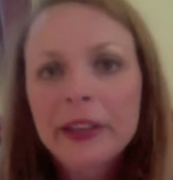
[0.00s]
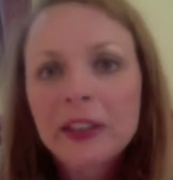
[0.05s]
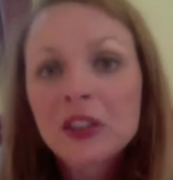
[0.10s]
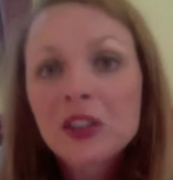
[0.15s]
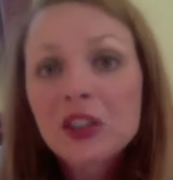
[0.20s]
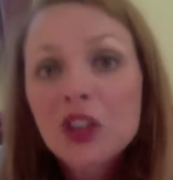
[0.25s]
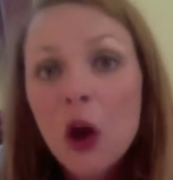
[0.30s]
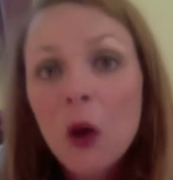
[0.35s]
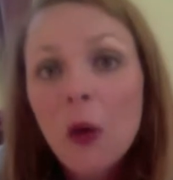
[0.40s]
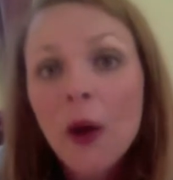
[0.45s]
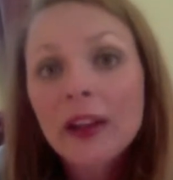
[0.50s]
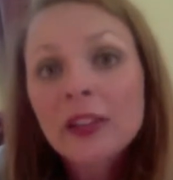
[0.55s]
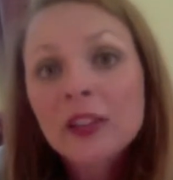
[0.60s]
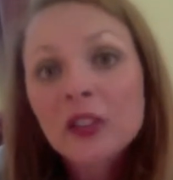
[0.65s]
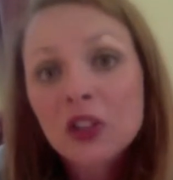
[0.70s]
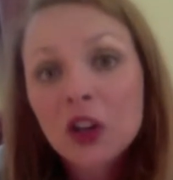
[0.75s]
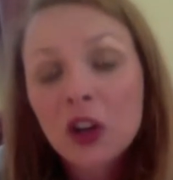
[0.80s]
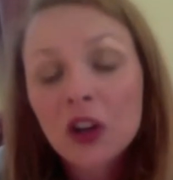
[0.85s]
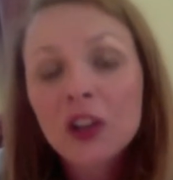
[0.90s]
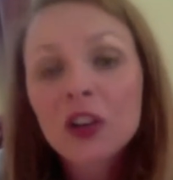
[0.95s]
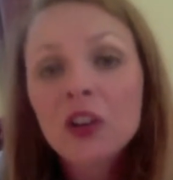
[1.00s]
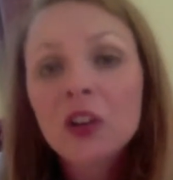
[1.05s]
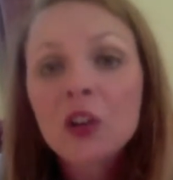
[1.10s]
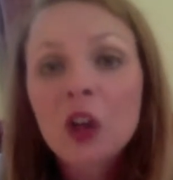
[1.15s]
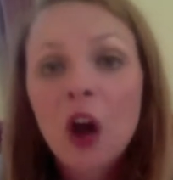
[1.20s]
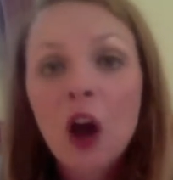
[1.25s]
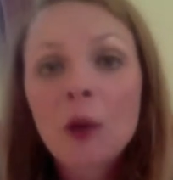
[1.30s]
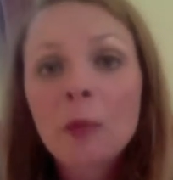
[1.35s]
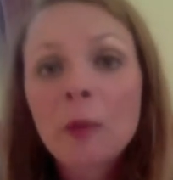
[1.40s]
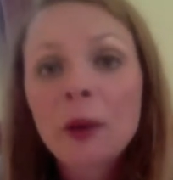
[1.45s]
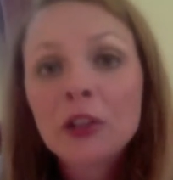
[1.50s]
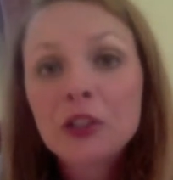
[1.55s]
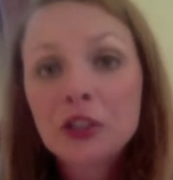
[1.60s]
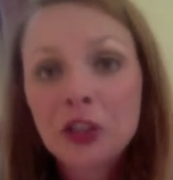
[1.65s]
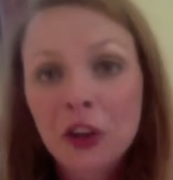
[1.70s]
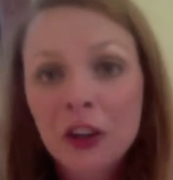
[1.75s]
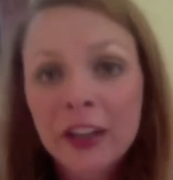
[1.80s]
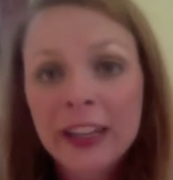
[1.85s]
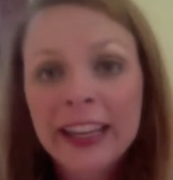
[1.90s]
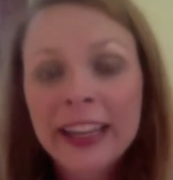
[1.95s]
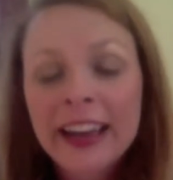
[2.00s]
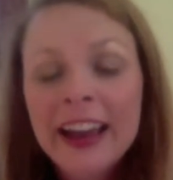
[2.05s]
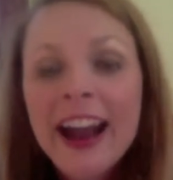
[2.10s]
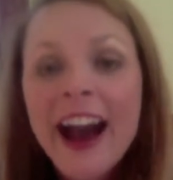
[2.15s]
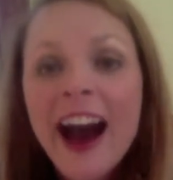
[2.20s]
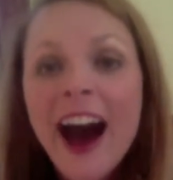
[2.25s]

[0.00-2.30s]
So I started along my journey